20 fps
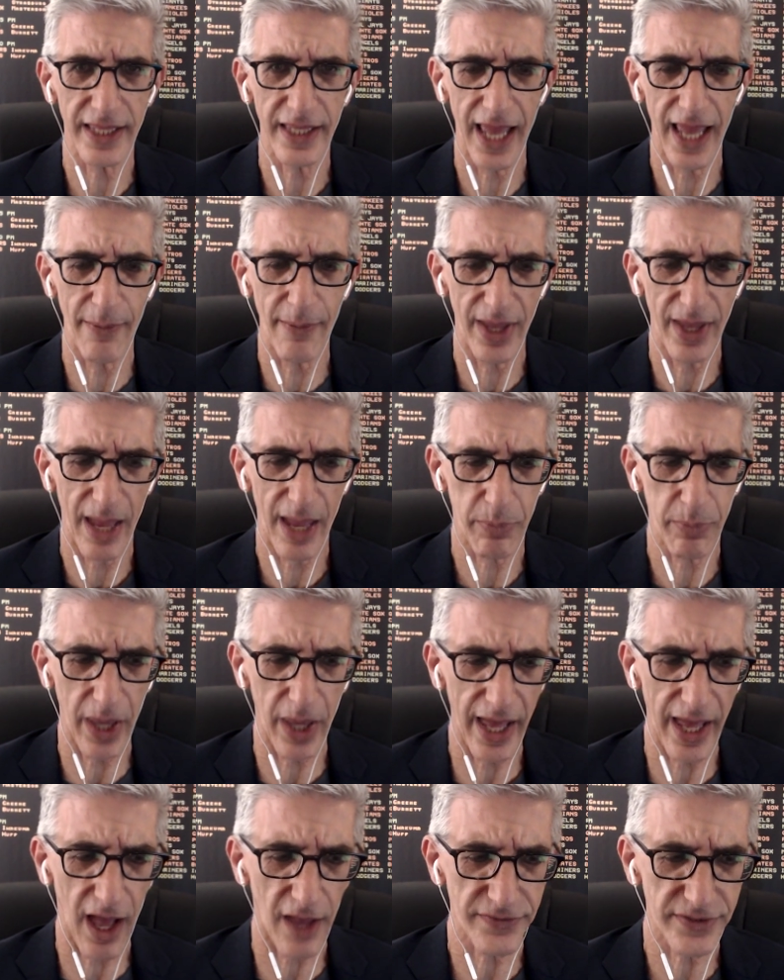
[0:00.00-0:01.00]
The N B A
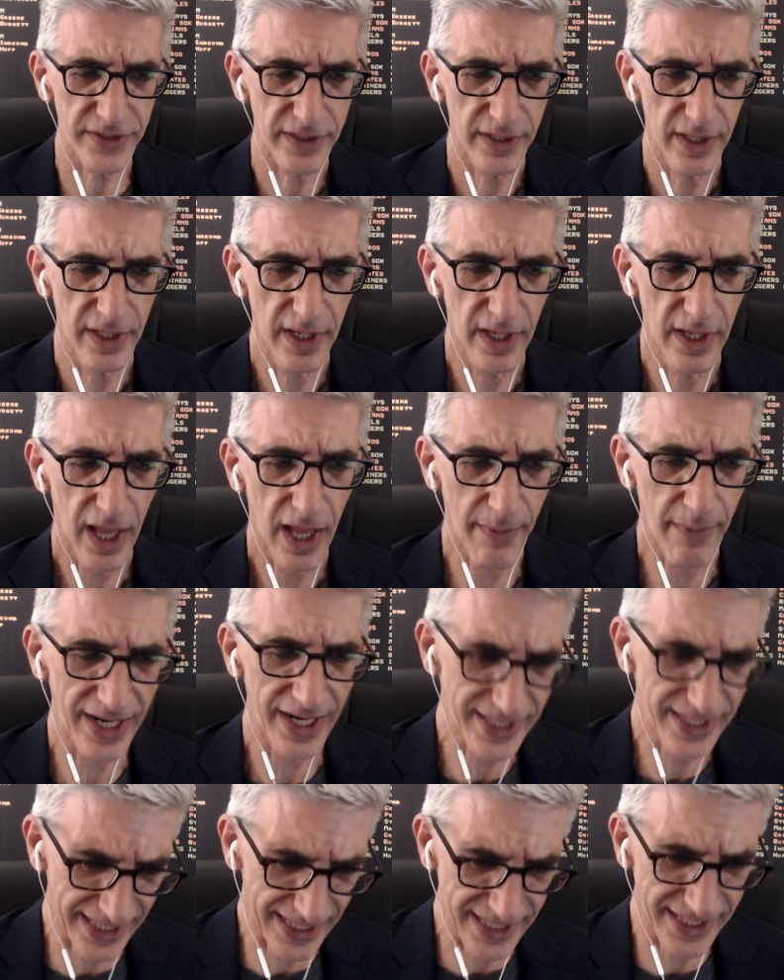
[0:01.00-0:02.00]
playoffs, I'm on a
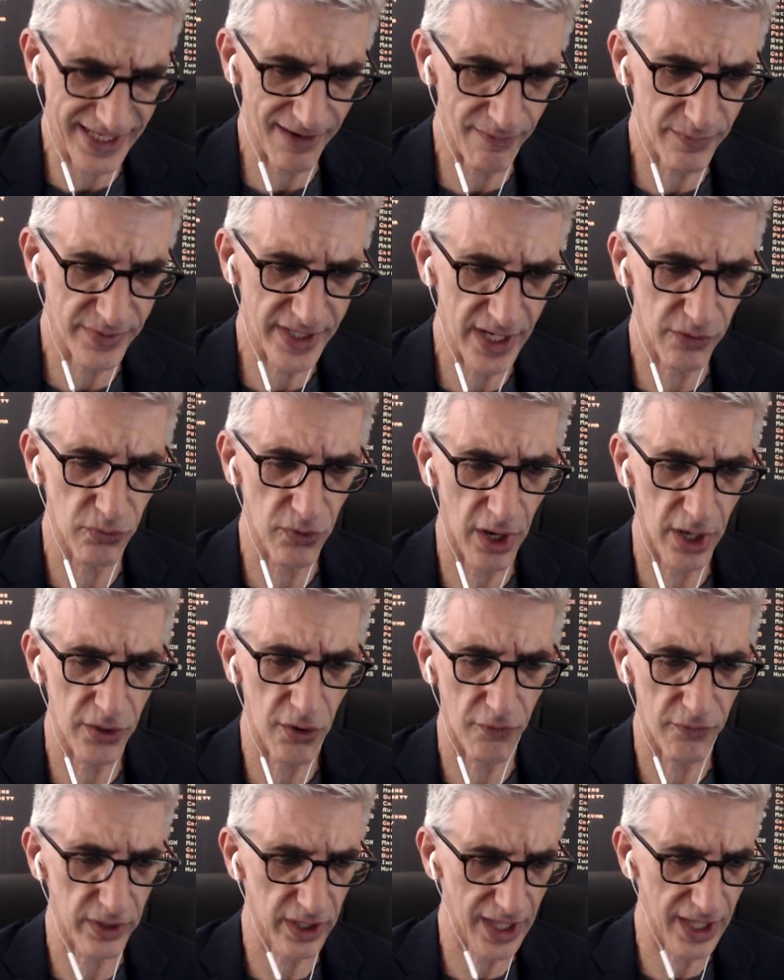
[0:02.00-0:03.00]
sixty-seven percent run
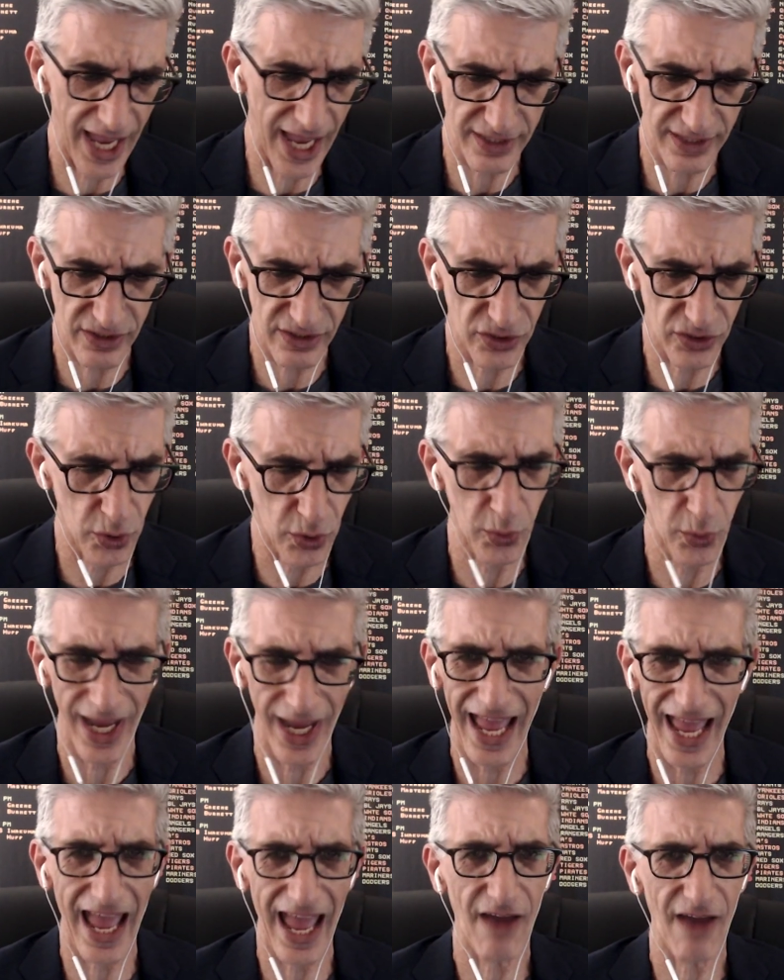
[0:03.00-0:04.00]
over the last two and
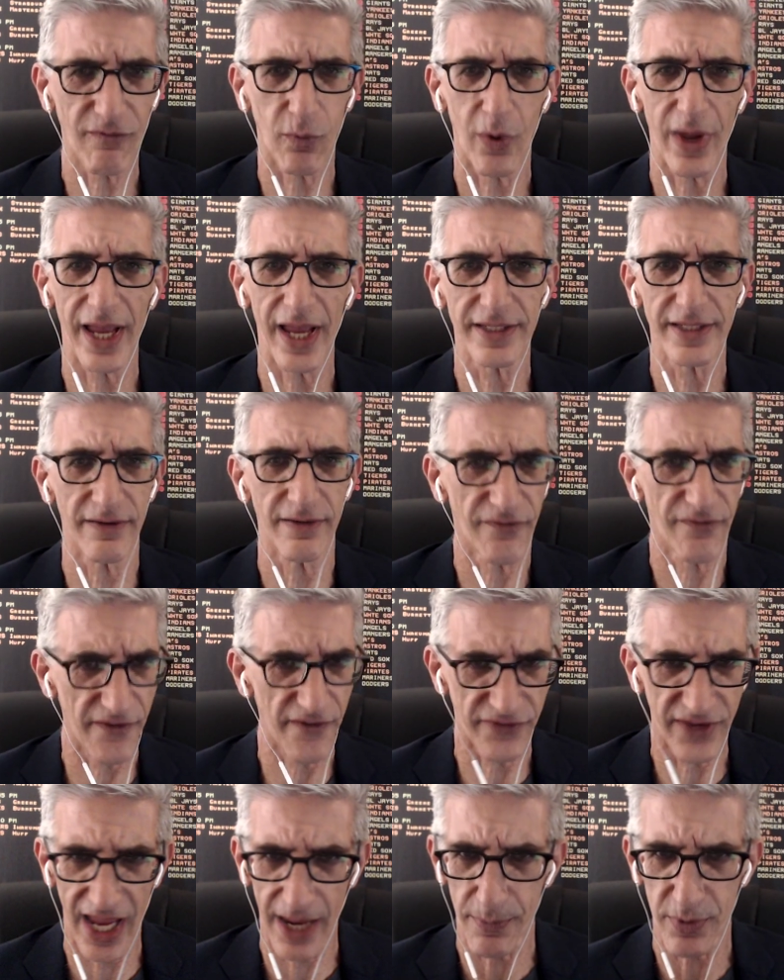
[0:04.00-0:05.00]
a half weeks and
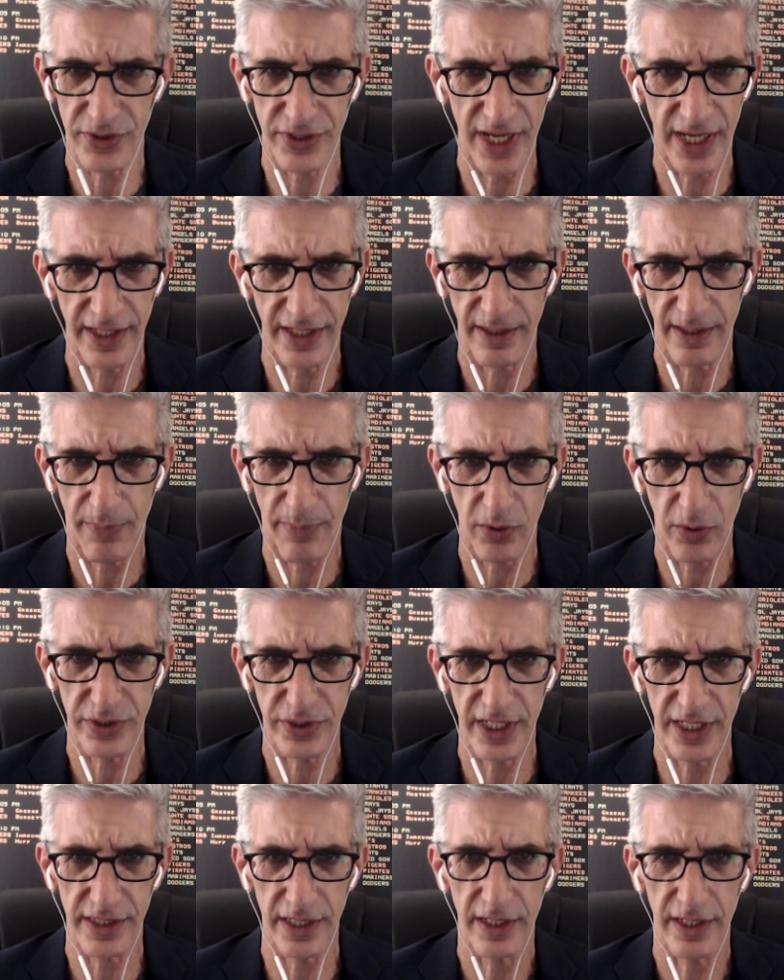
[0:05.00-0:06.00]
fifty-eight percent in the
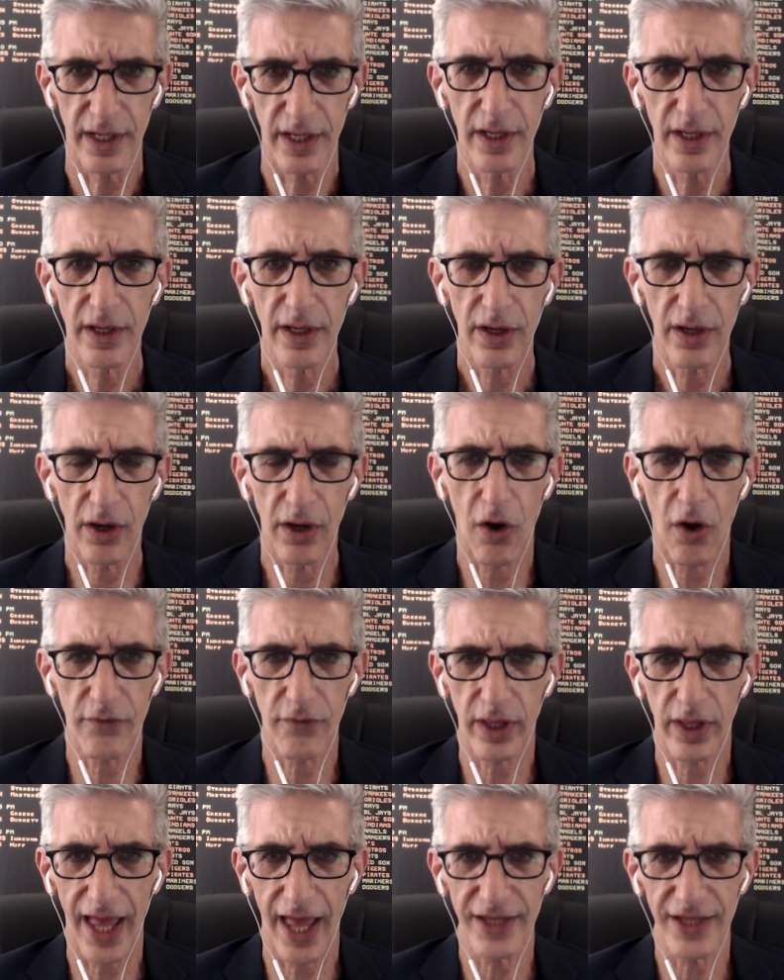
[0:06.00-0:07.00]
postseason uh, over
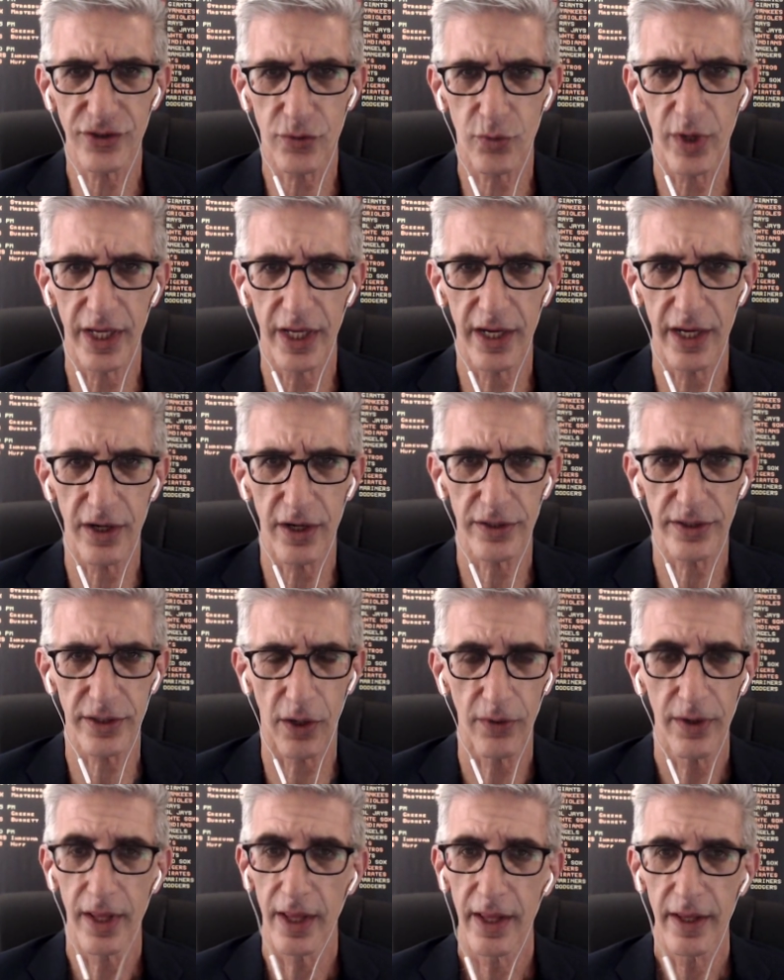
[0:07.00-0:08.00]
the last three years.
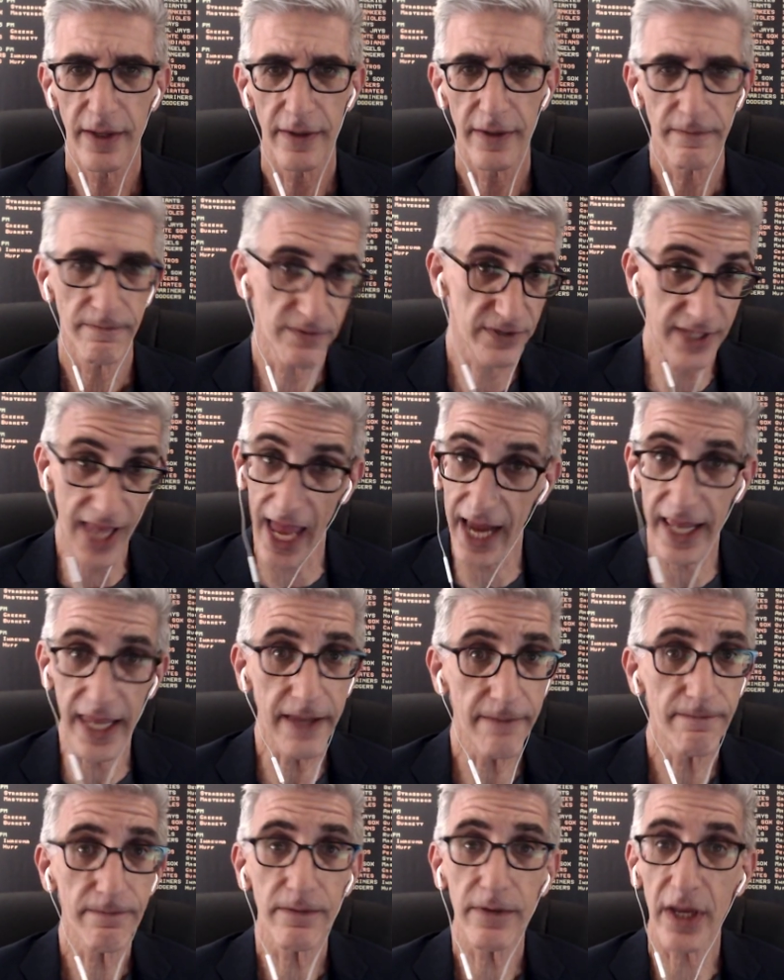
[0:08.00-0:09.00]
So
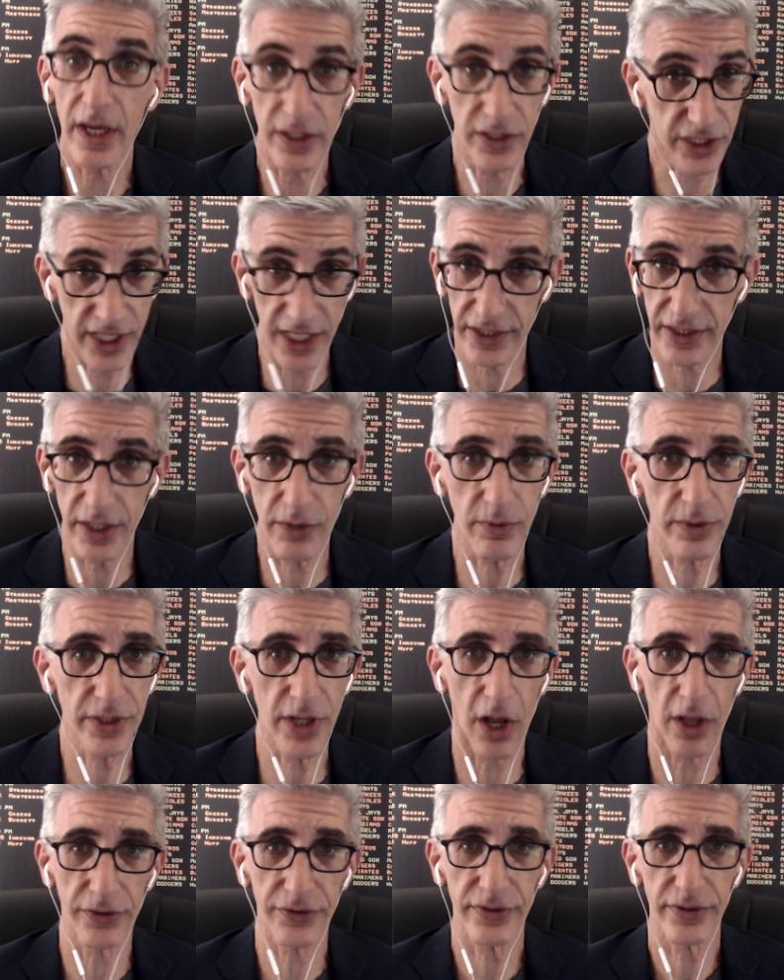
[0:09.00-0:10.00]
steady, consistent
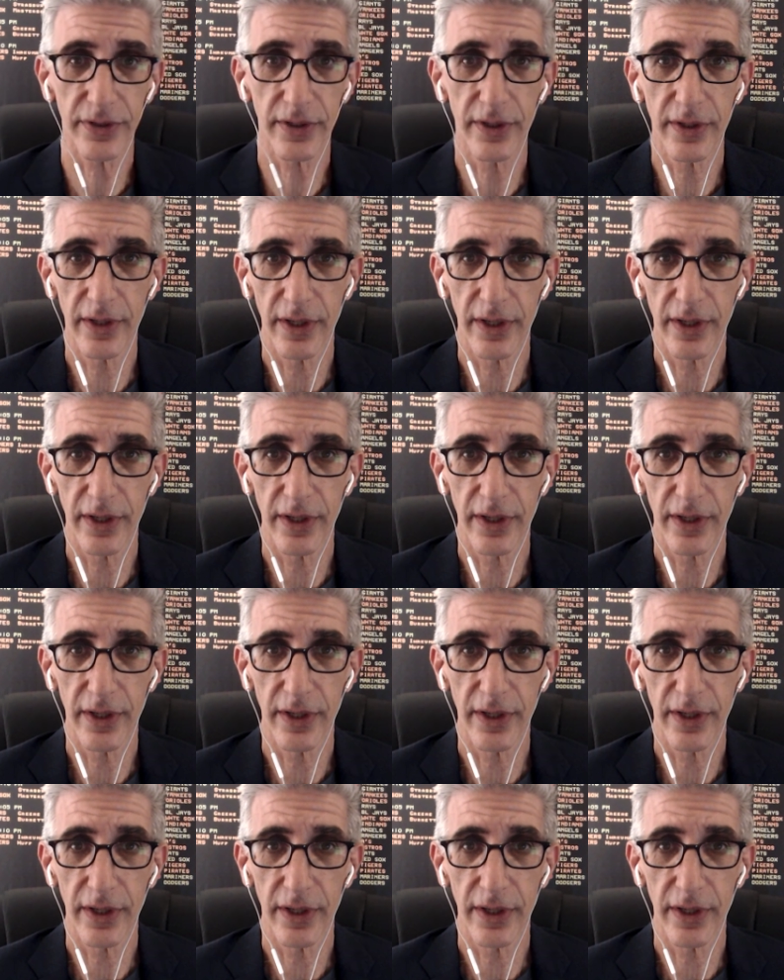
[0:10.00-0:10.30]
results.